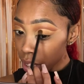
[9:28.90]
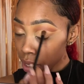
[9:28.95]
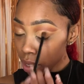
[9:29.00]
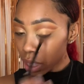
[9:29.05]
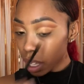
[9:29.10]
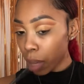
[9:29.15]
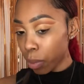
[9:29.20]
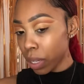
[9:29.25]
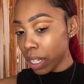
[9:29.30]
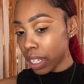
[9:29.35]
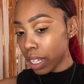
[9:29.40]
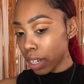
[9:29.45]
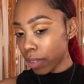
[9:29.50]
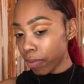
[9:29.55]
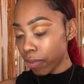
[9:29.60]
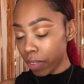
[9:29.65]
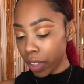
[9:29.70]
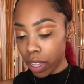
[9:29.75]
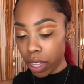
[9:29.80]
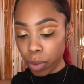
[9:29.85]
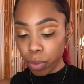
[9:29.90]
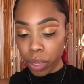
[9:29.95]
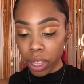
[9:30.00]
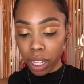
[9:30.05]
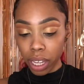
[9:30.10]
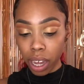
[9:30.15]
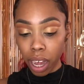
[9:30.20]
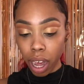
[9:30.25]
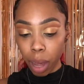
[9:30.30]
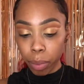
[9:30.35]
that we didn't fill in with the
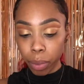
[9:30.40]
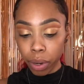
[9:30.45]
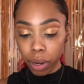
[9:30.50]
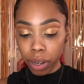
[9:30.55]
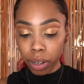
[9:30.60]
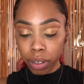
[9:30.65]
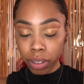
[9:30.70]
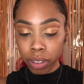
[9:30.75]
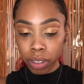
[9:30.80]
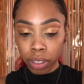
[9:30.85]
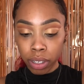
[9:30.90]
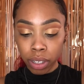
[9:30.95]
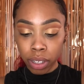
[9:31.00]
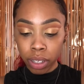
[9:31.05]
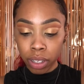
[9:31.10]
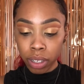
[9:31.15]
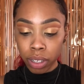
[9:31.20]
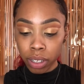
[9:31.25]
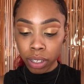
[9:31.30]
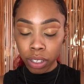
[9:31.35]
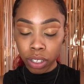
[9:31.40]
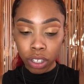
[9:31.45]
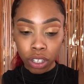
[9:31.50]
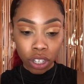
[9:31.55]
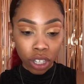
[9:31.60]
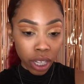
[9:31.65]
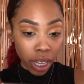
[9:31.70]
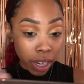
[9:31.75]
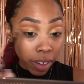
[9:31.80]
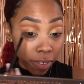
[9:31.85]
copper. You're just
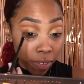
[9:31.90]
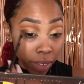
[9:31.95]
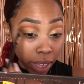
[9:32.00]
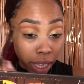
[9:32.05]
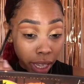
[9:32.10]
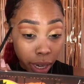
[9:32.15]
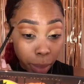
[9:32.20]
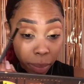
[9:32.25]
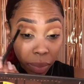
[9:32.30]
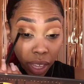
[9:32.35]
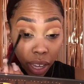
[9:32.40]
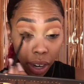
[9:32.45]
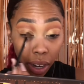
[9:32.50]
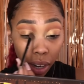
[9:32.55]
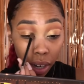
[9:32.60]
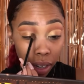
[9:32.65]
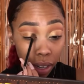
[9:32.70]
going to fill it up there.